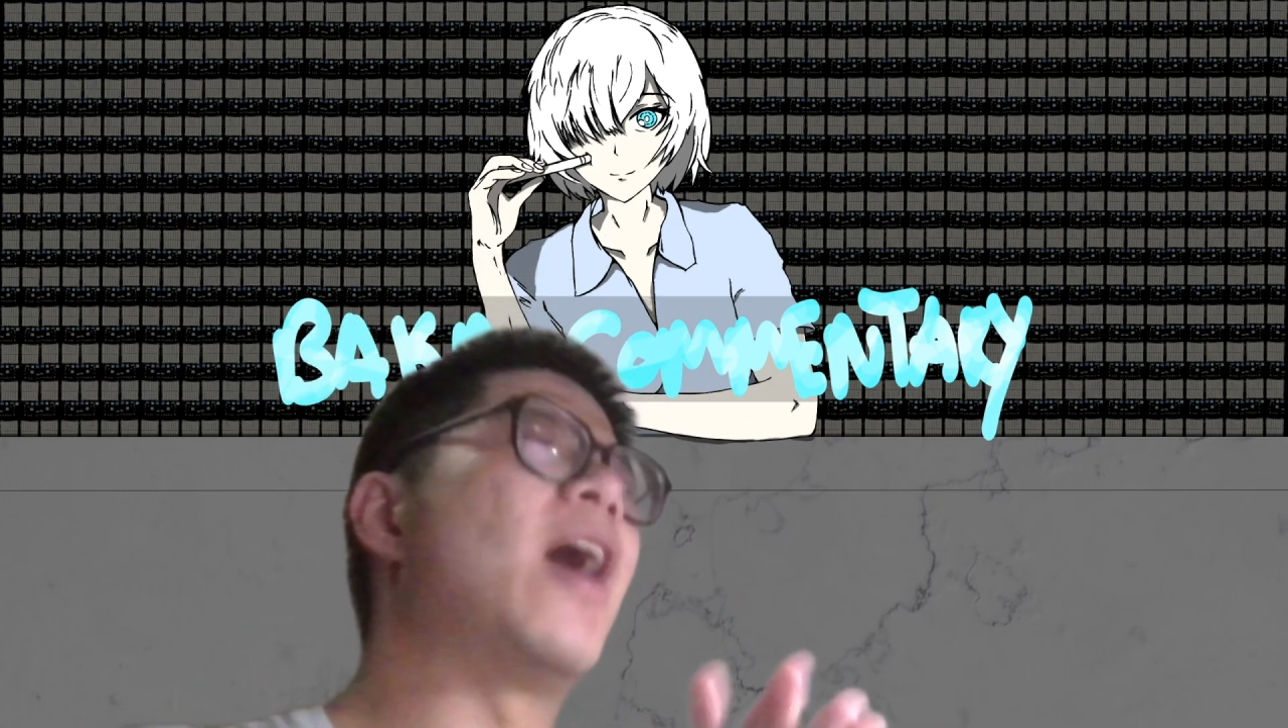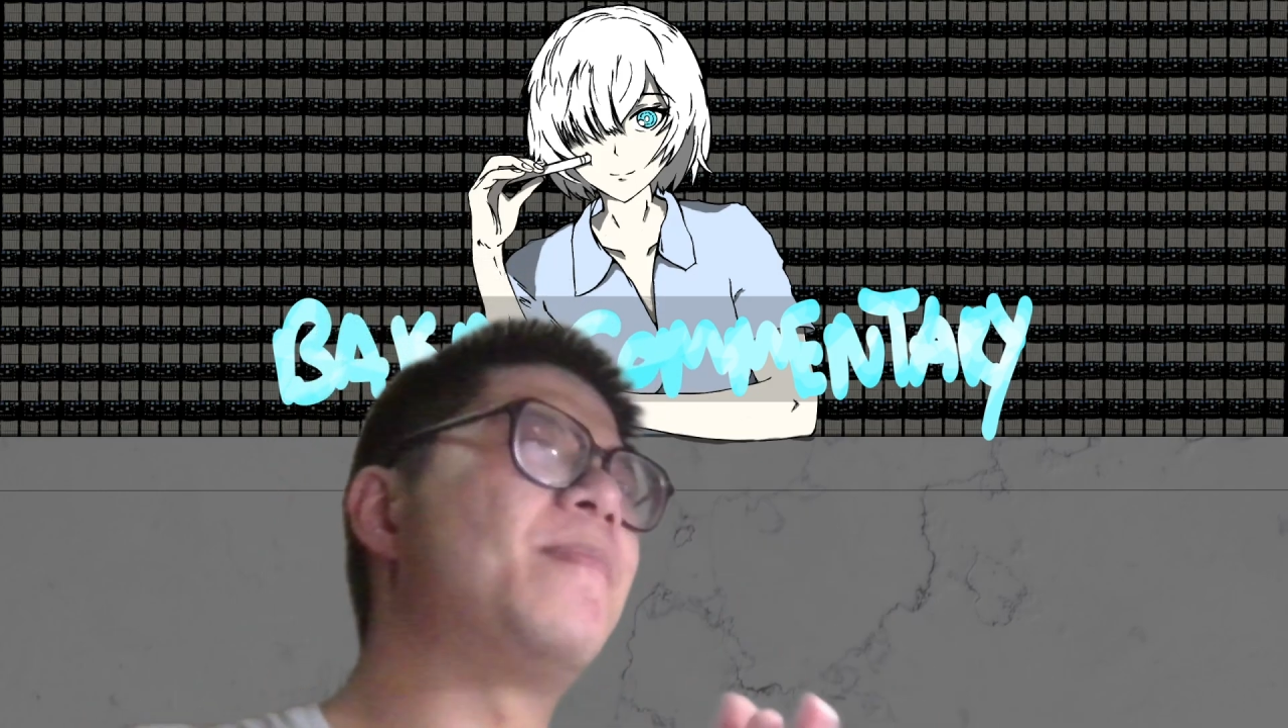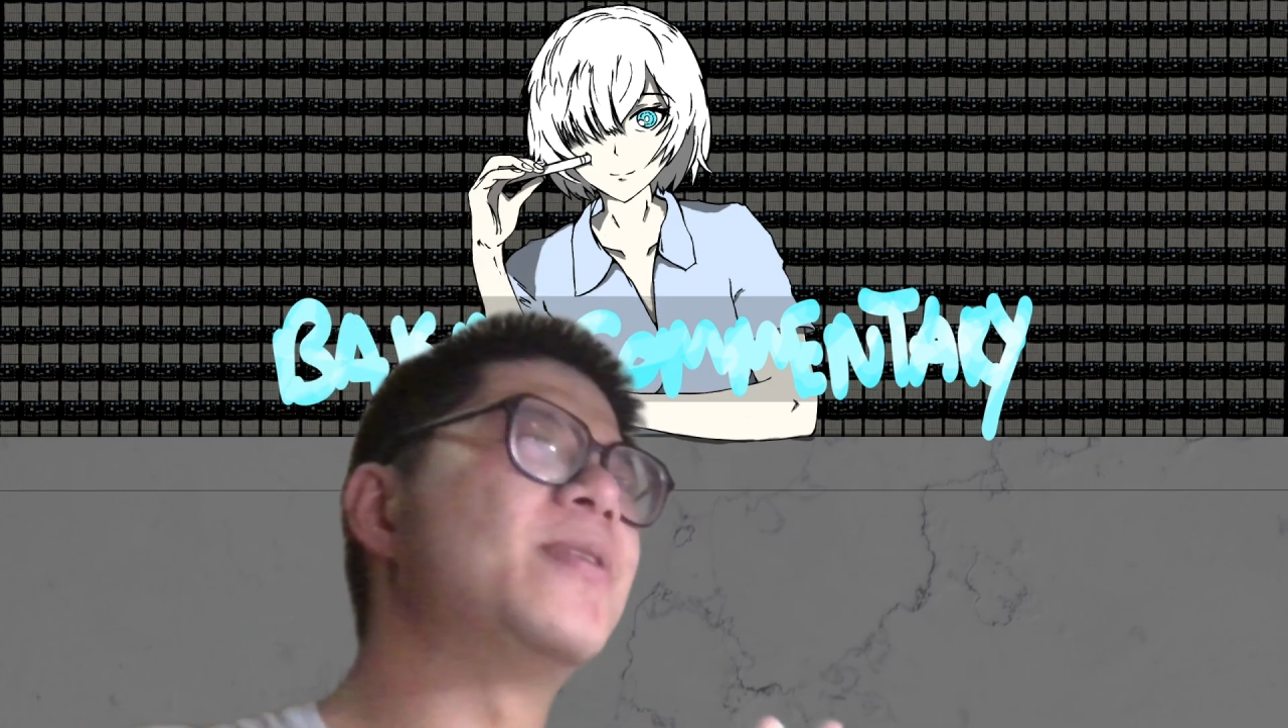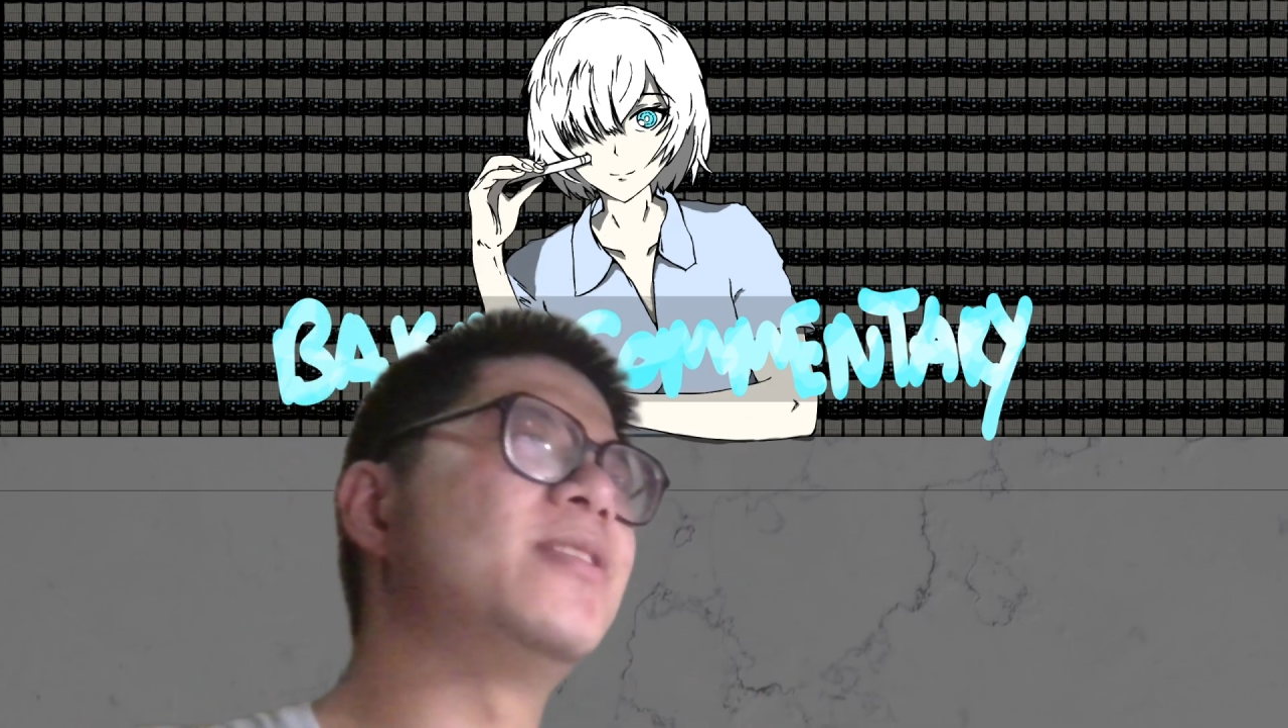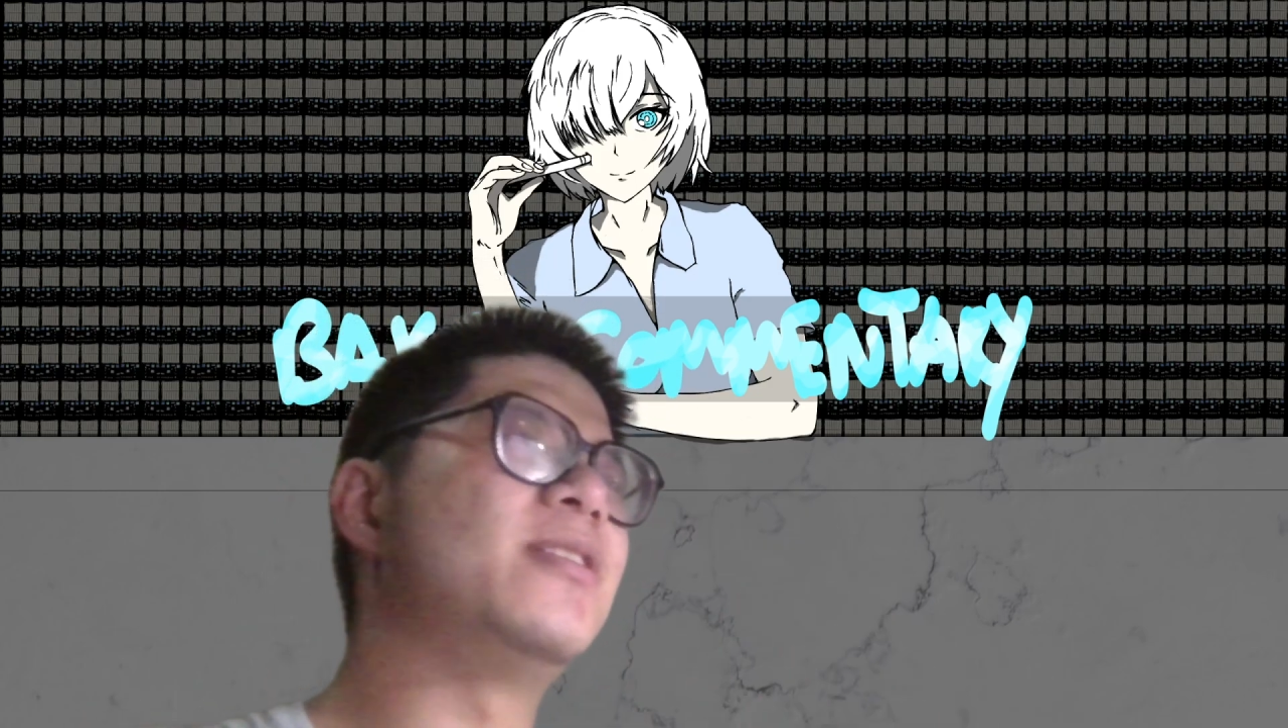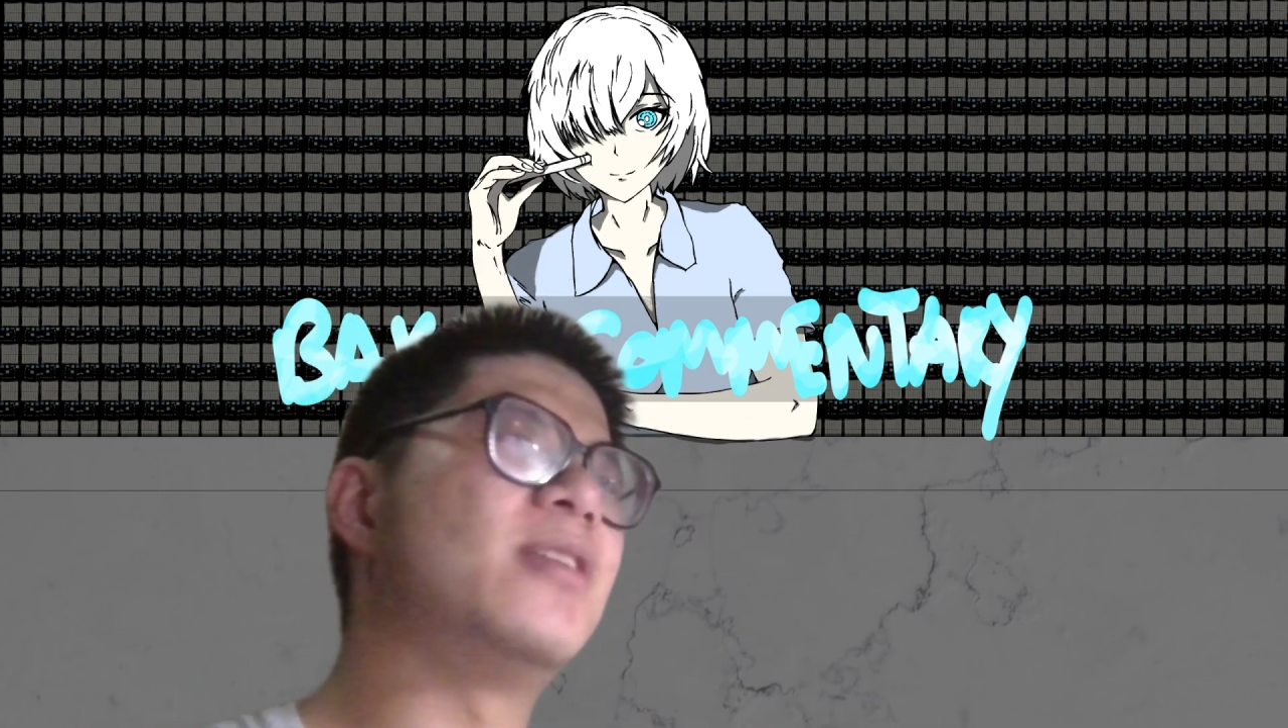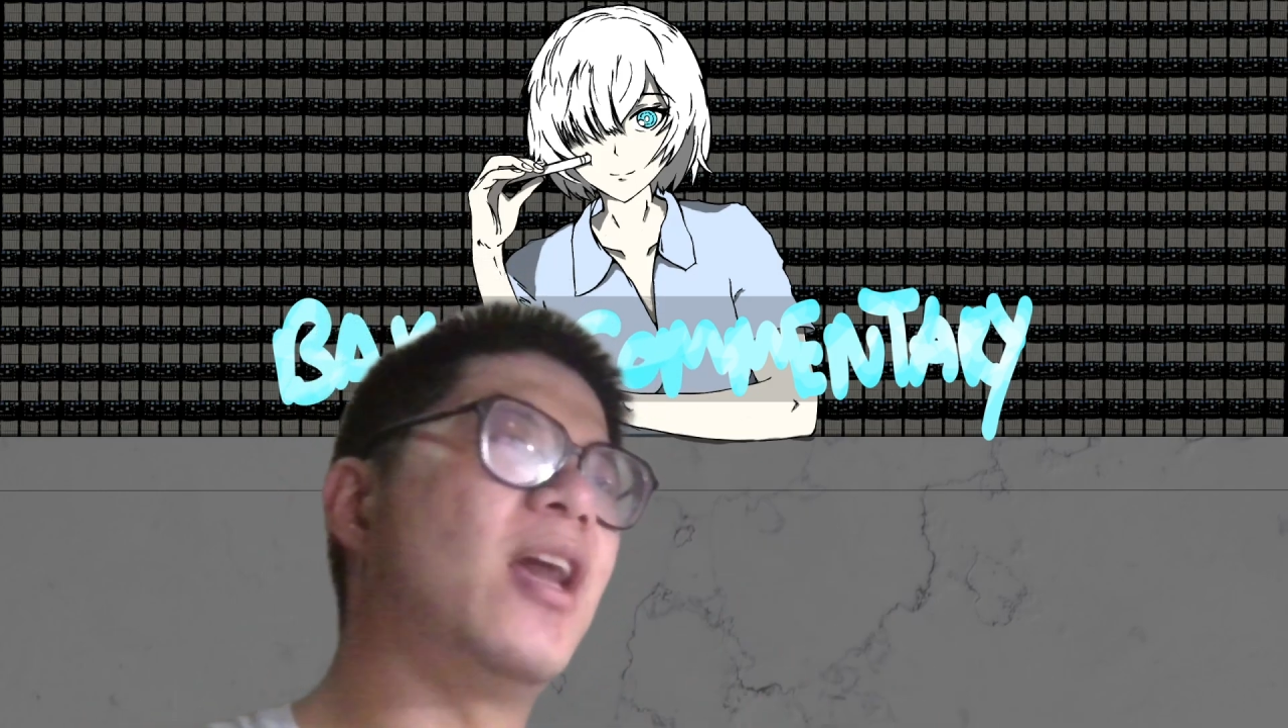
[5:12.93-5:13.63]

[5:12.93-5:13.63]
happened in